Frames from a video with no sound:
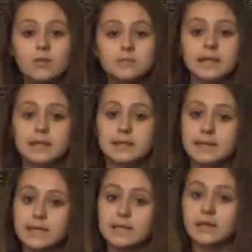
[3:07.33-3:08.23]
and I was, like,
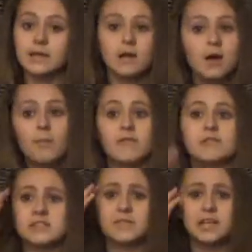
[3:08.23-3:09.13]
lit, and, like, my
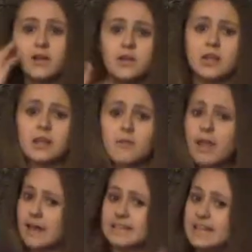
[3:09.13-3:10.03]
friends videoed it, and they were
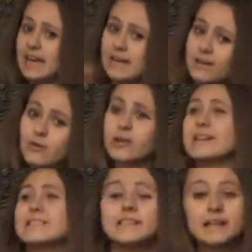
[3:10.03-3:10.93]
like, yeah, go
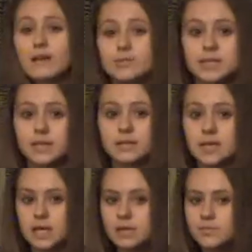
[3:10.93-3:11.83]
Gracie, and I was like,
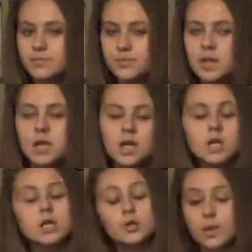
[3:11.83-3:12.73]
yeah,
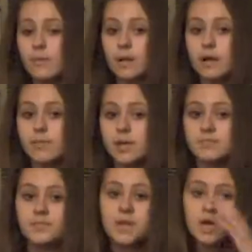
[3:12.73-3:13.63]
you get what I
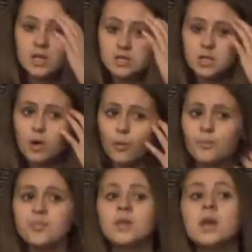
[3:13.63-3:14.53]
mean. So,
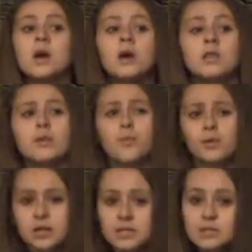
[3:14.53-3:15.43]
the
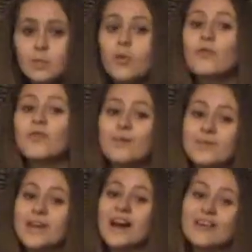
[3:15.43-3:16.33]
principal
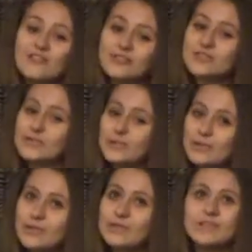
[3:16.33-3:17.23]
from the other
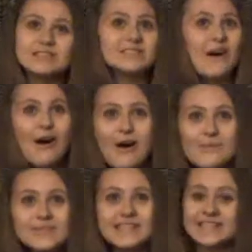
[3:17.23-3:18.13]
school
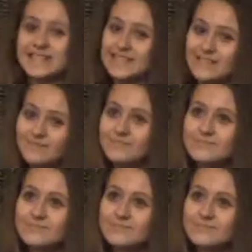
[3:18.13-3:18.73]
saw me.